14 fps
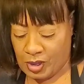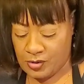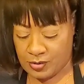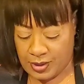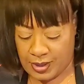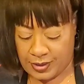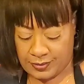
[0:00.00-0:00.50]

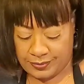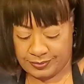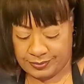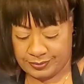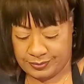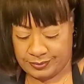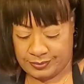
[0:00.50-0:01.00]
Okay,
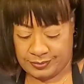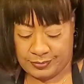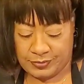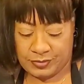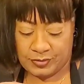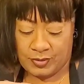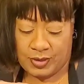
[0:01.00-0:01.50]

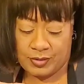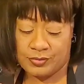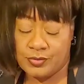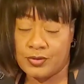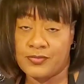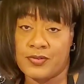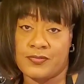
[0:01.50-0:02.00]
so I don't
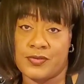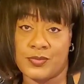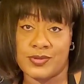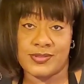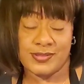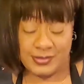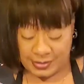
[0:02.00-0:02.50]
know if
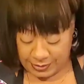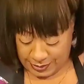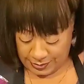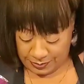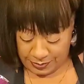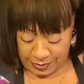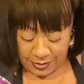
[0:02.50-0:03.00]
everyone's seen
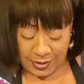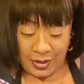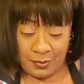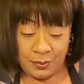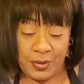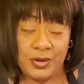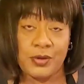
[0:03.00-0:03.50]
that, but
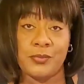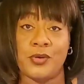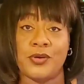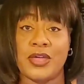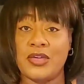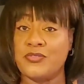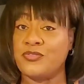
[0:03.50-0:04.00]

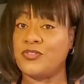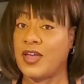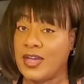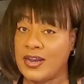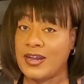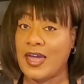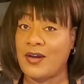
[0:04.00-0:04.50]
buttermilk came
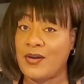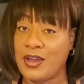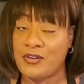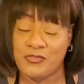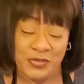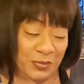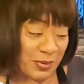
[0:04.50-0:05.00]
flying out
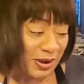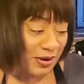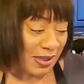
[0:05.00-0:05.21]
everywhere